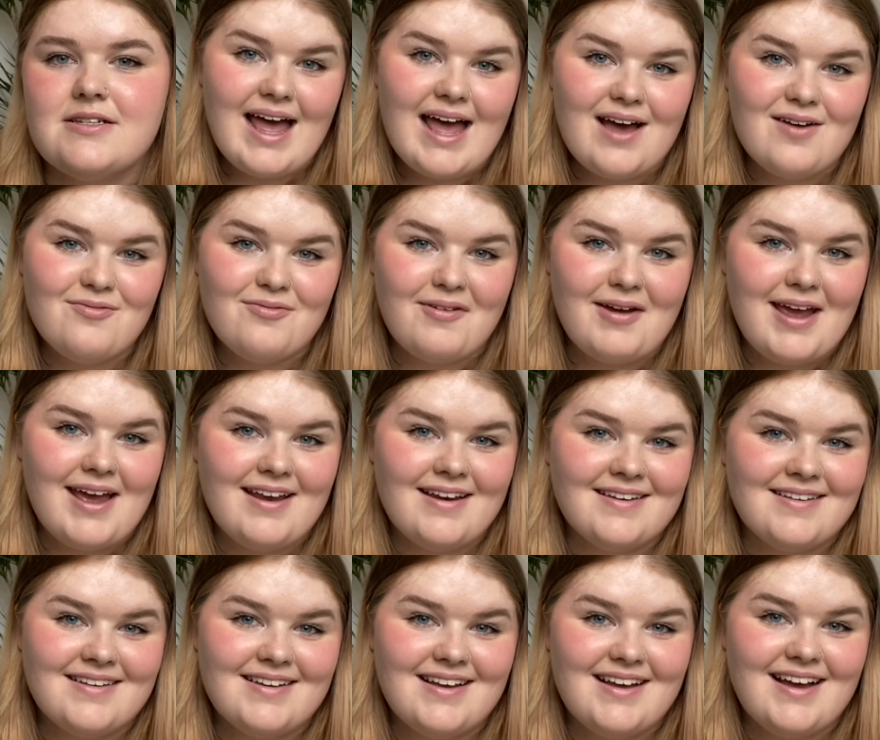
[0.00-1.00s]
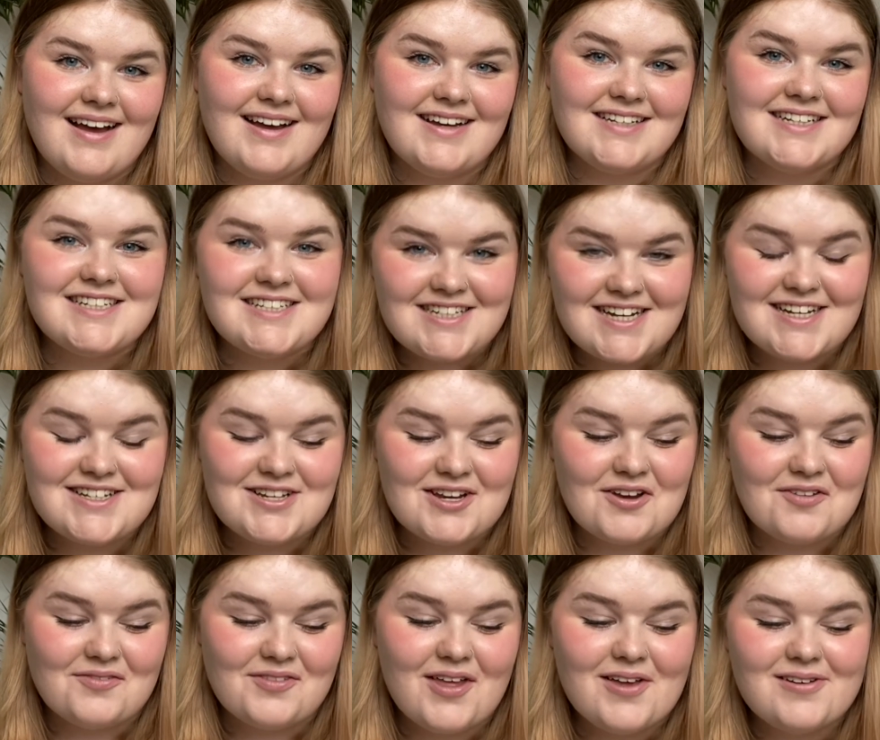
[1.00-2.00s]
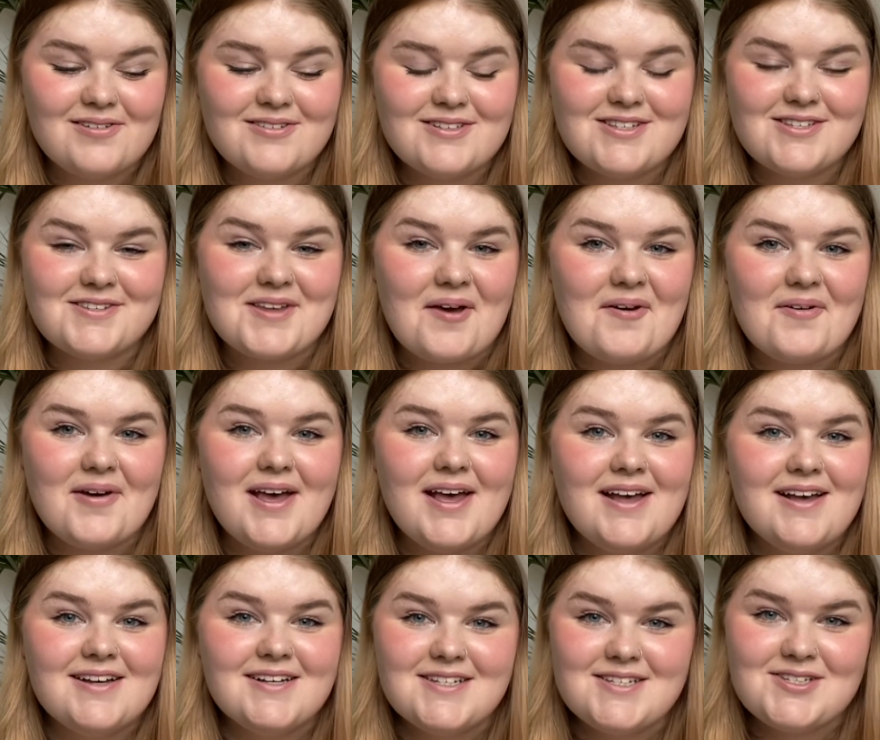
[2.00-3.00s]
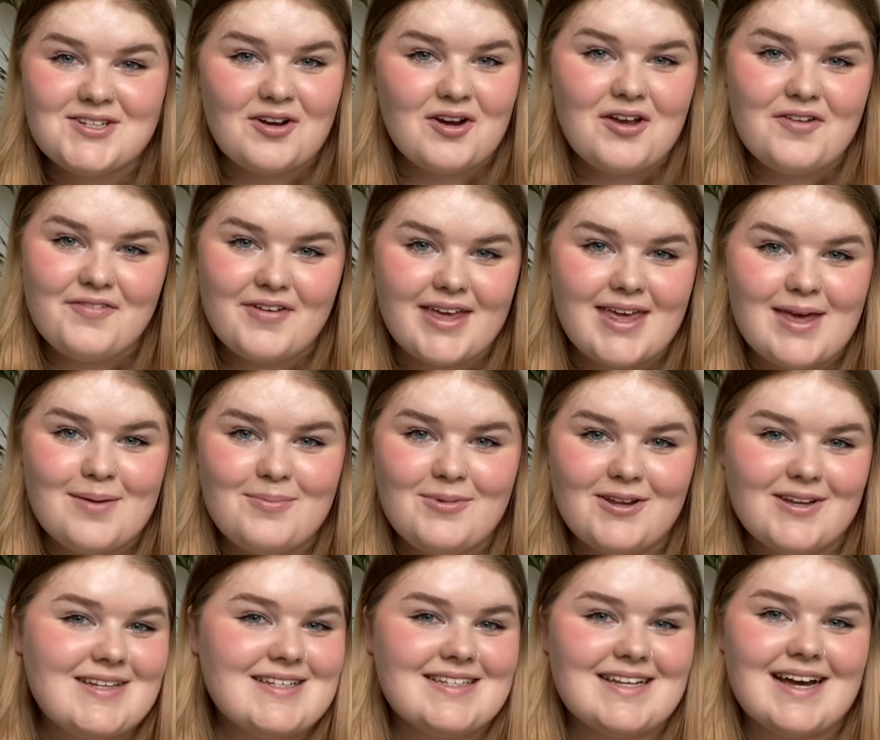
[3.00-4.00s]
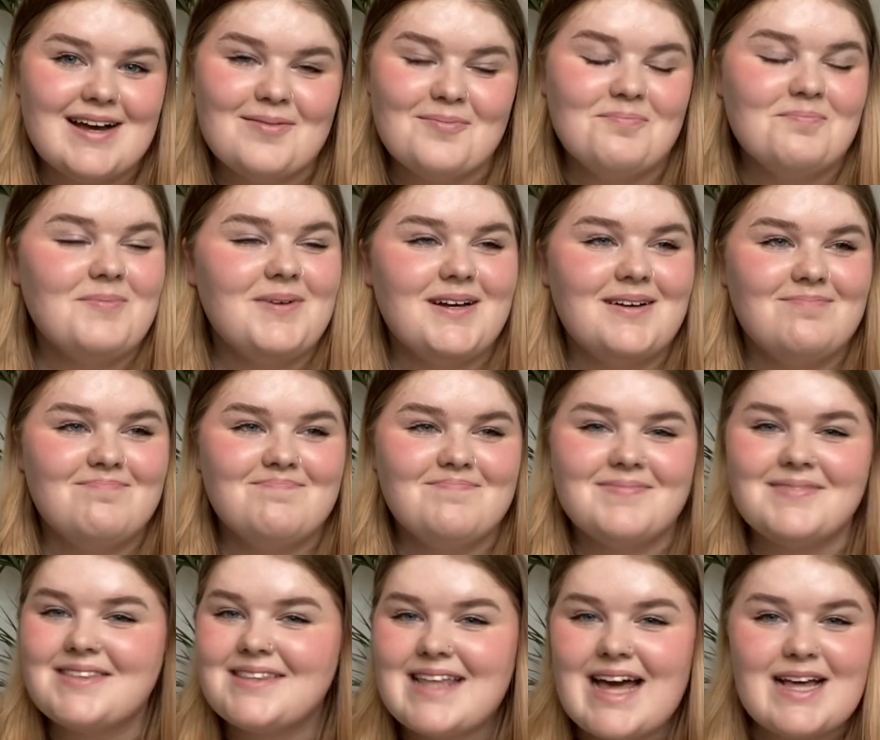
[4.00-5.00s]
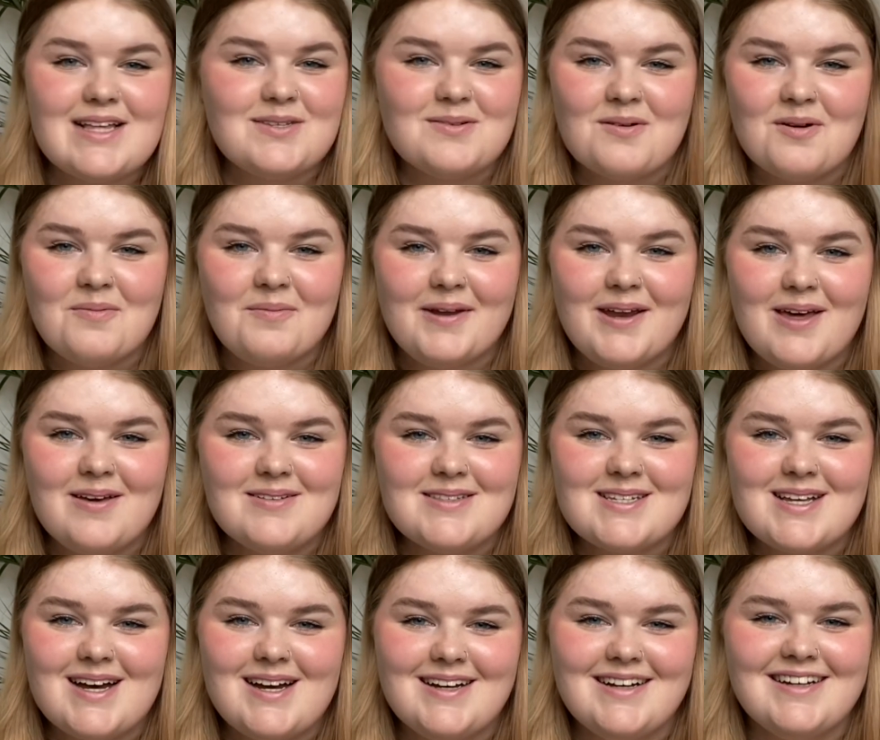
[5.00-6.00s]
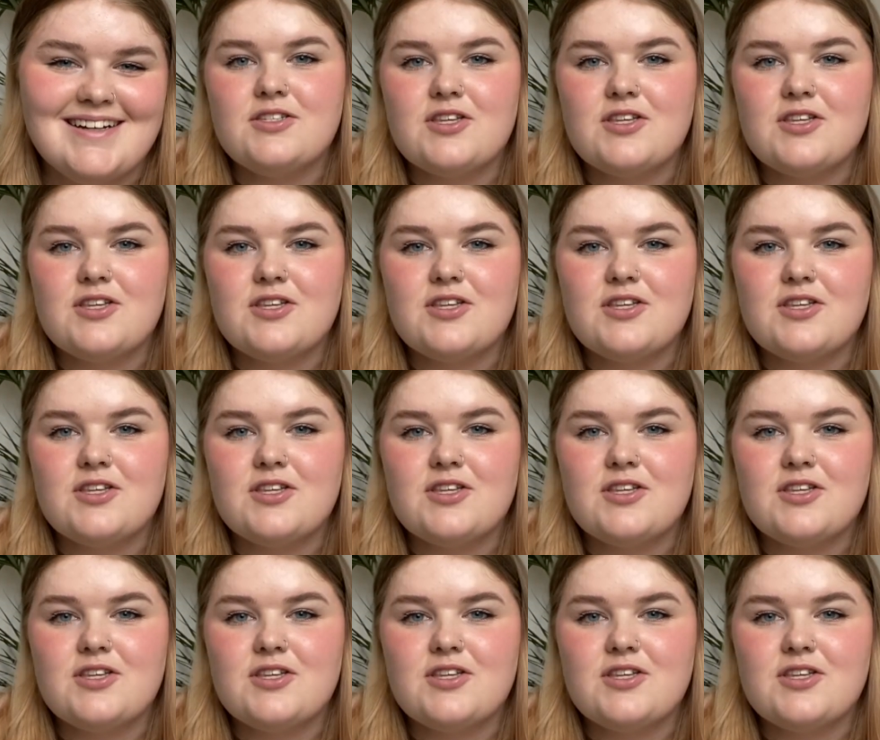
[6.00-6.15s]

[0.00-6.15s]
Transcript: I have written a shit ton of notes, so sorry if I keep looking down, but that's where all my notes are.